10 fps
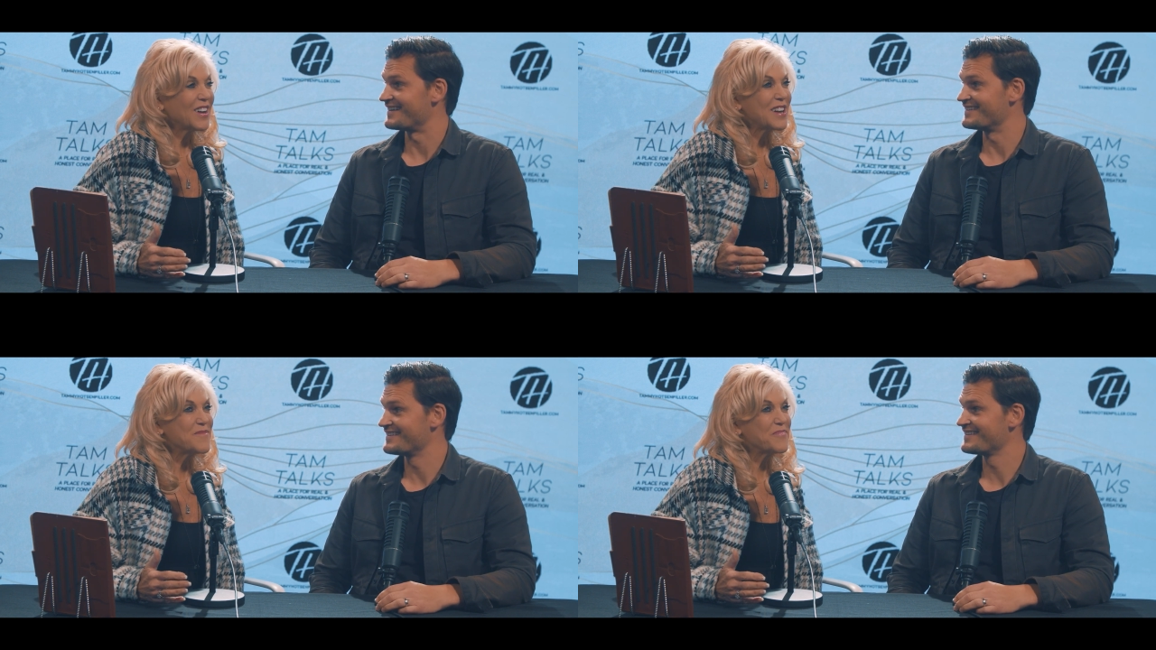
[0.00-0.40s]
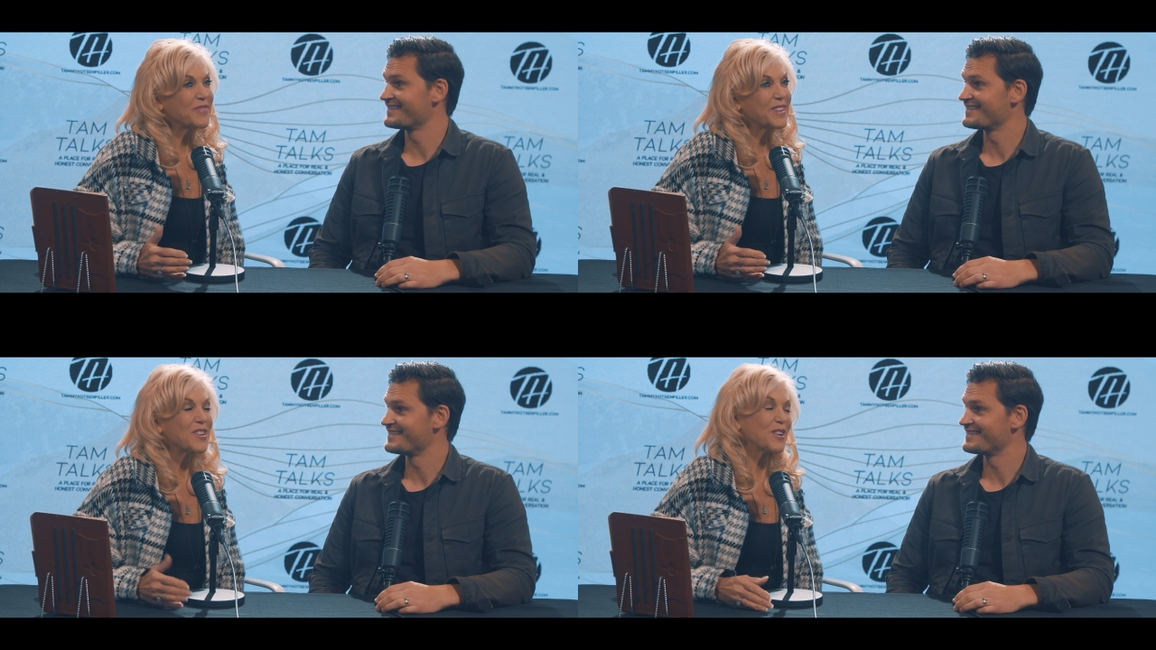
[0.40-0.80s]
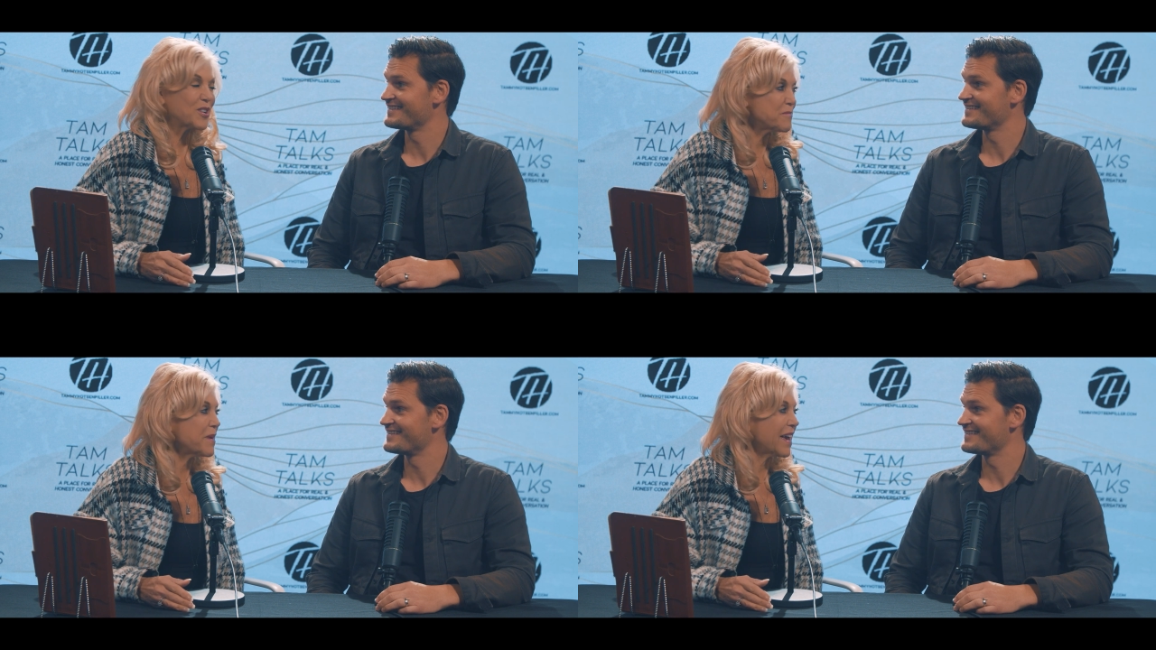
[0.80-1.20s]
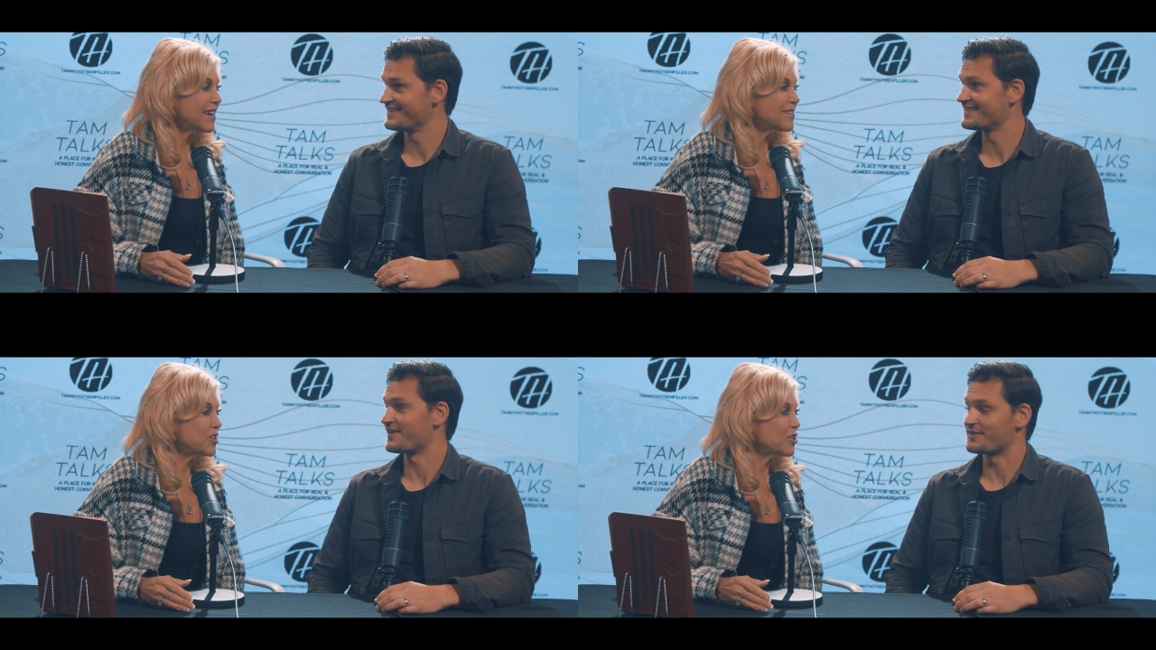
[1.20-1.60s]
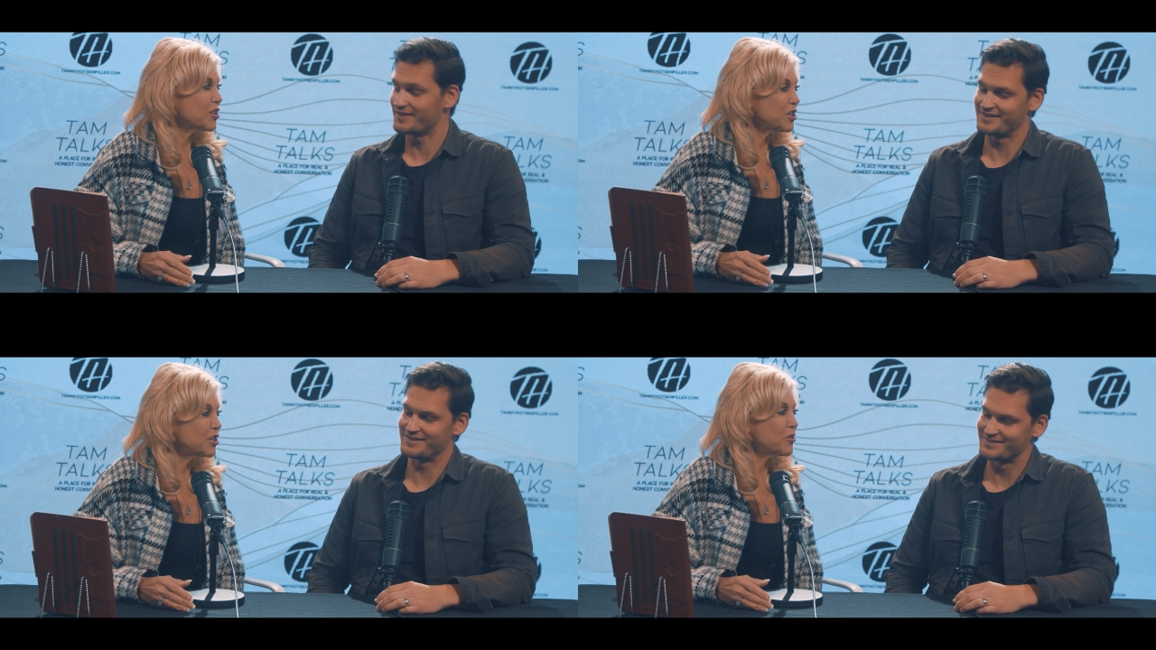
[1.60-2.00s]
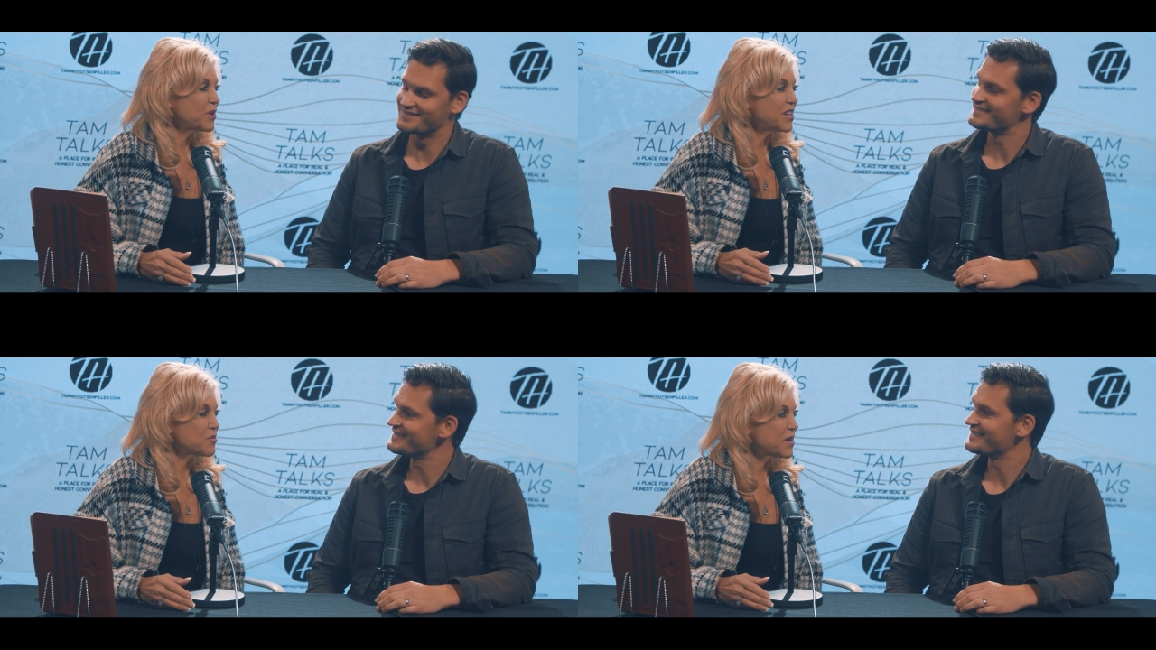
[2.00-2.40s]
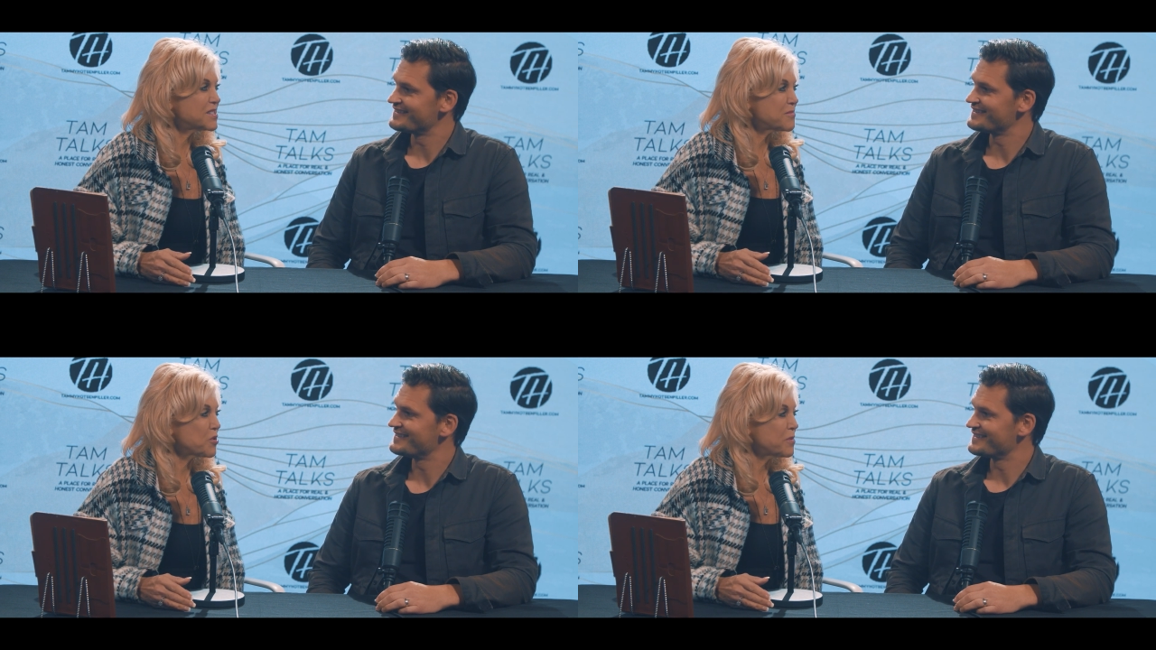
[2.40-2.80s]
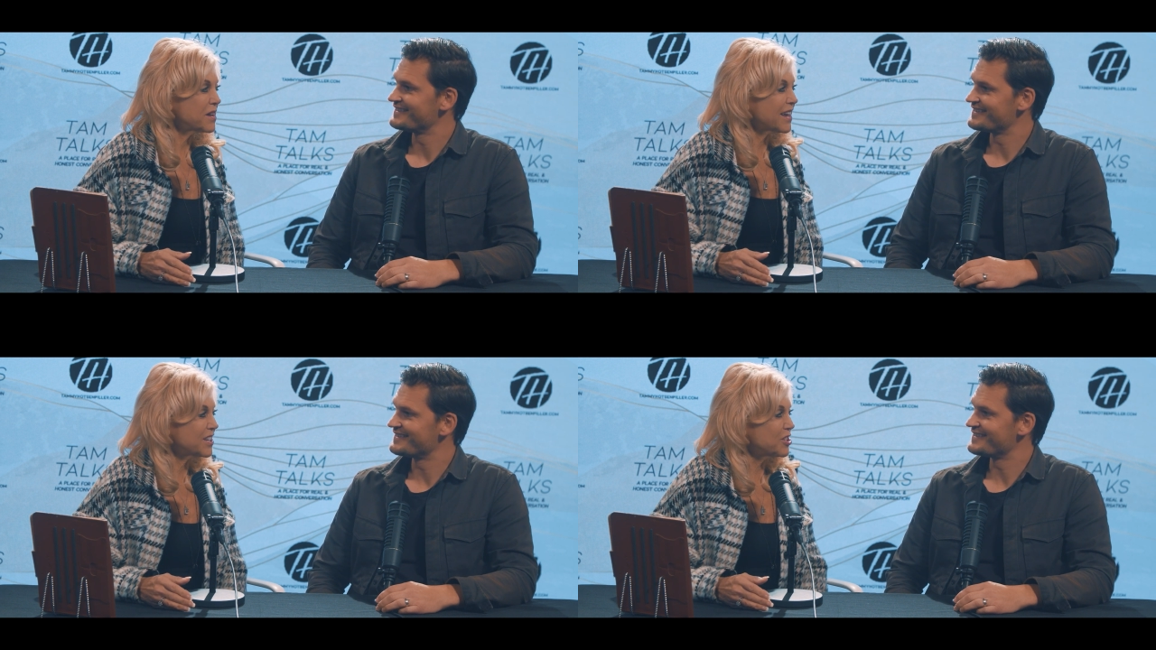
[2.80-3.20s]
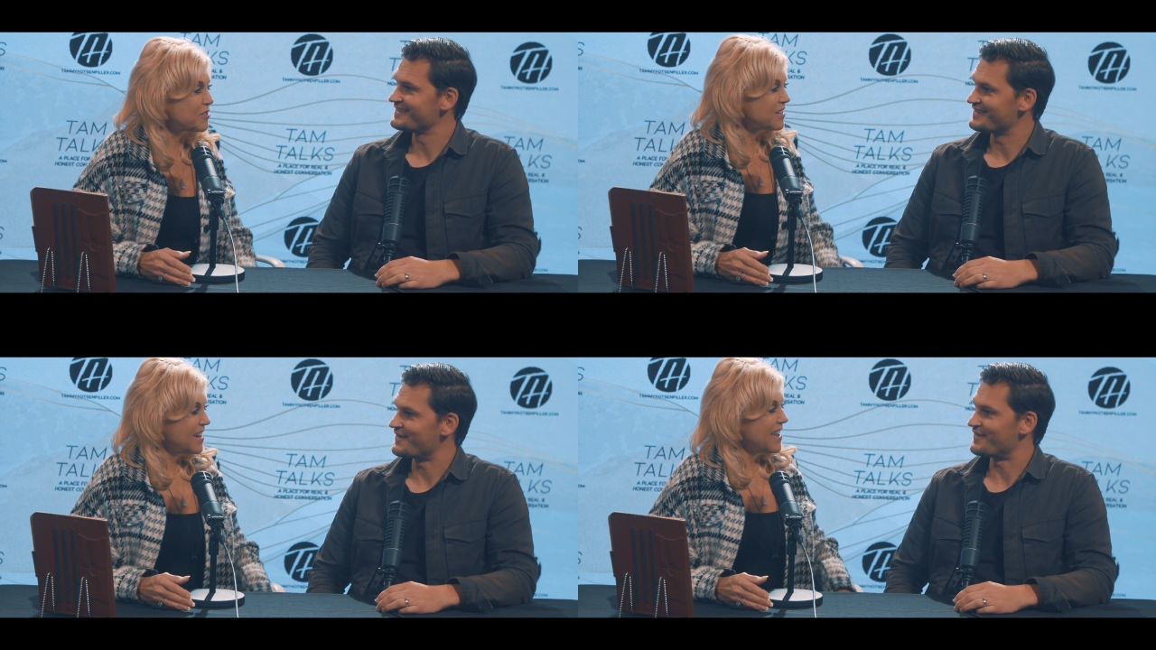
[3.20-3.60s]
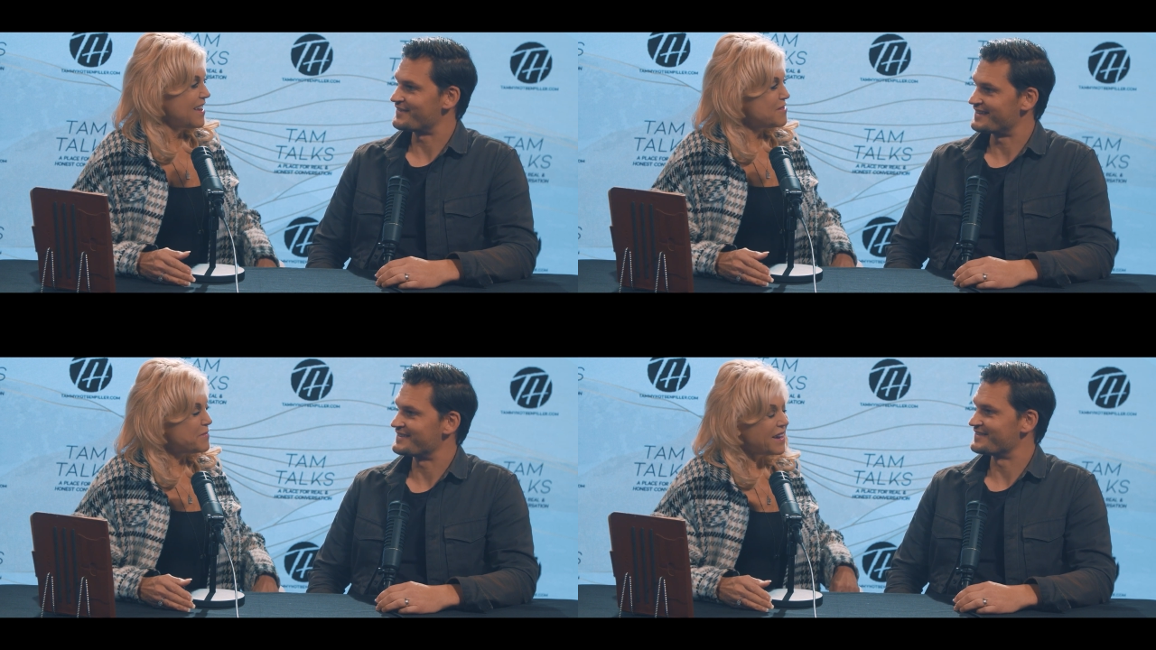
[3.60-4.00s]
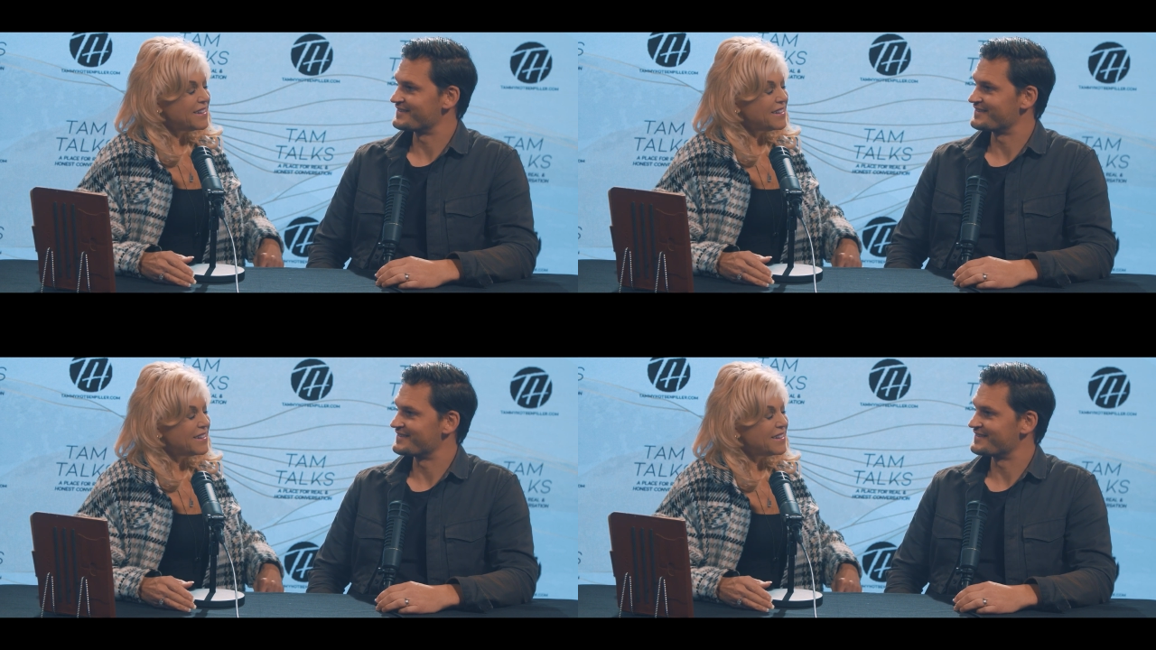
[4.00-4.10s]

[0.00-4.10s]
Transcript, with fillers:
Speaker 1: Yeah. Um, you're a good man. Oh, you're, oh, thank you know, we need to raise up more men like you. Oh, thank but you.